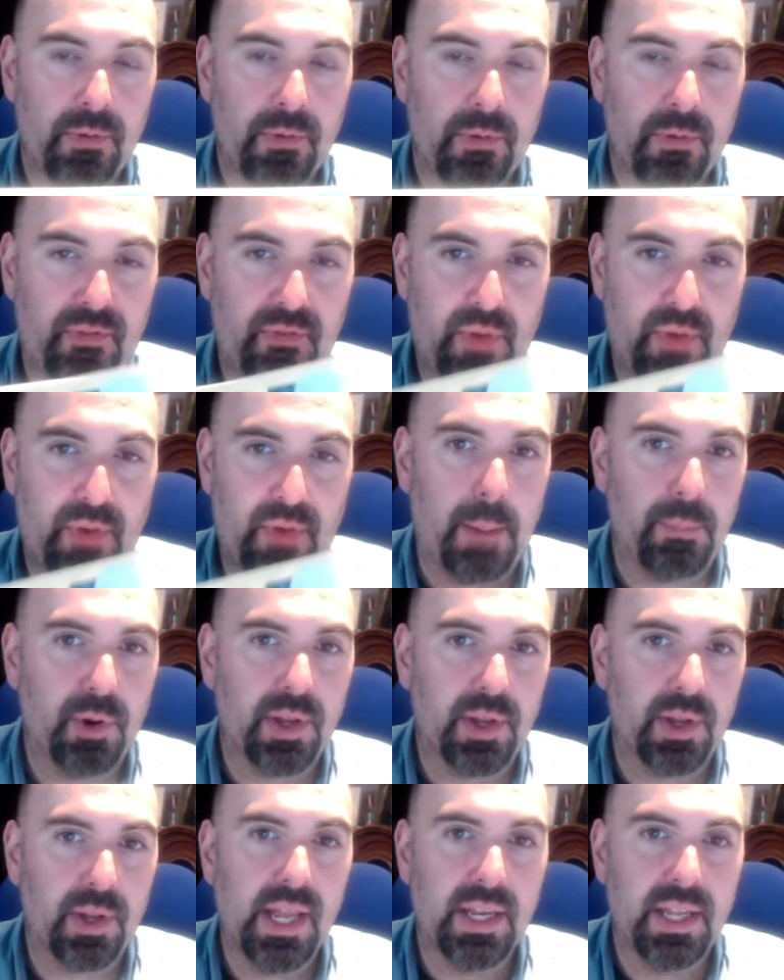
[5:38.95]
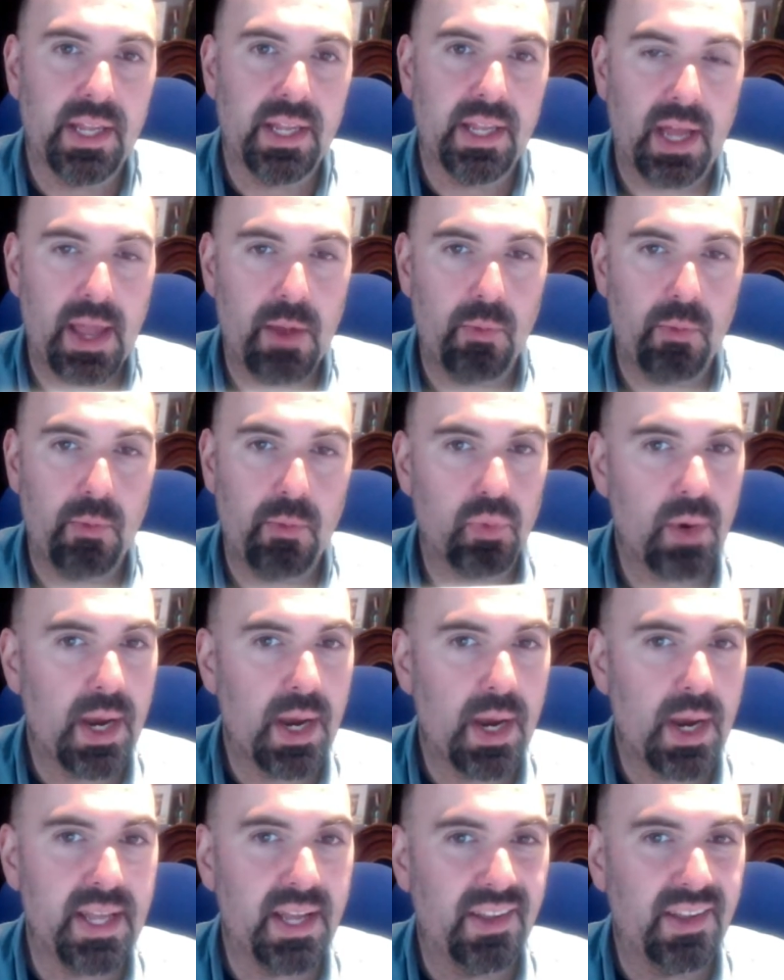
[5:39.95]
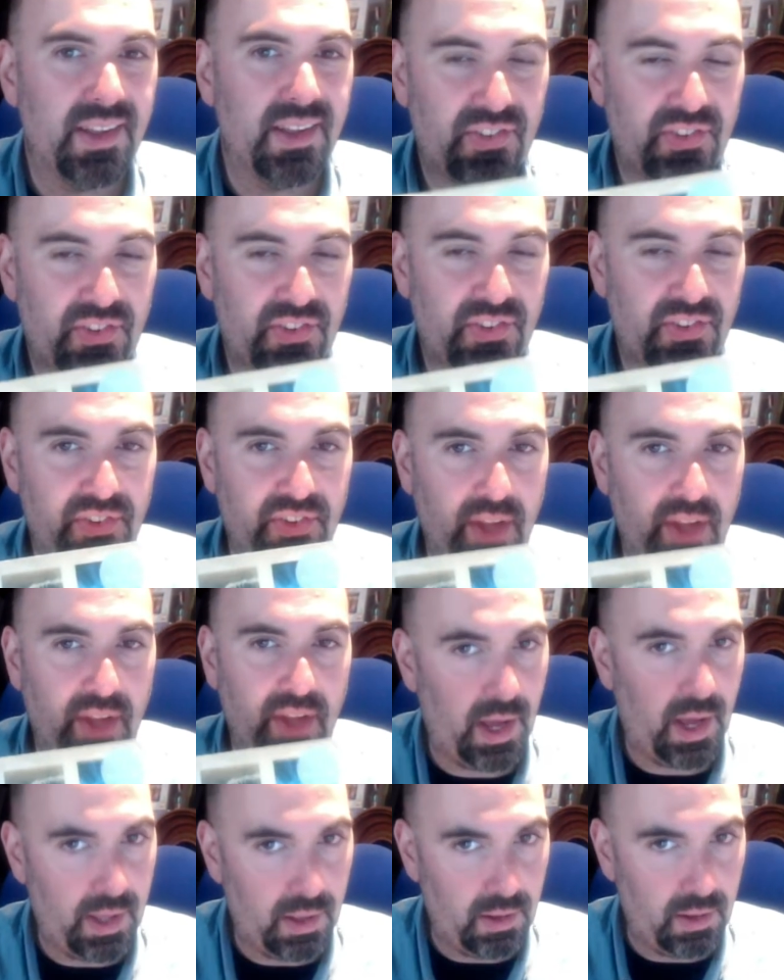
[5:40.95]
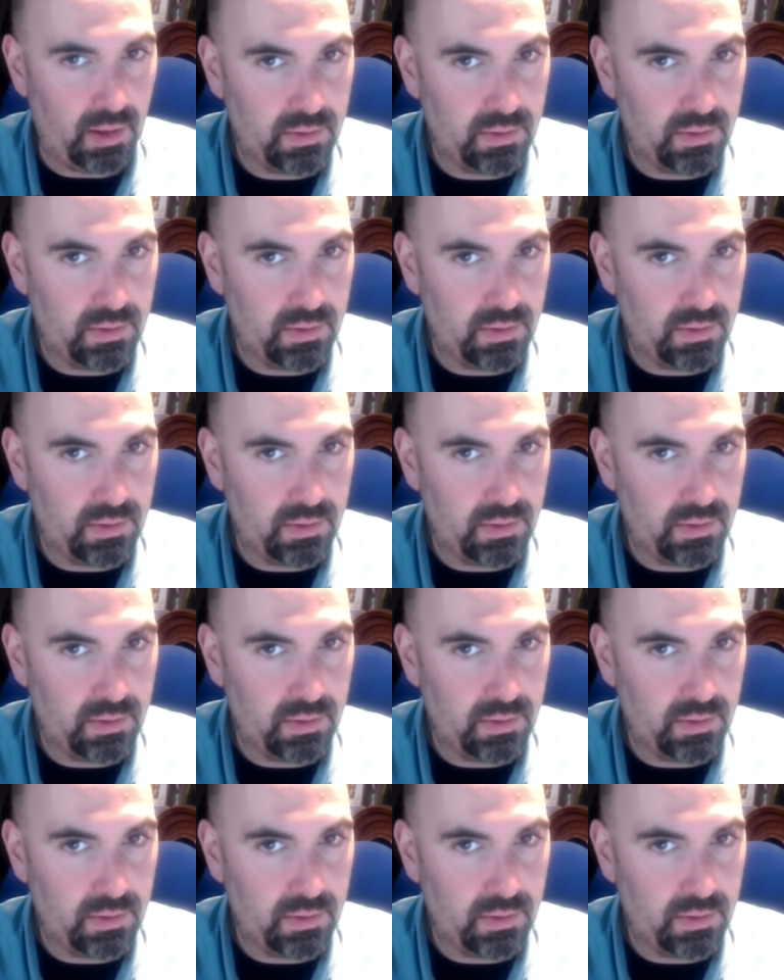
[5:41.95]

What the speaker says: fabricating a writing style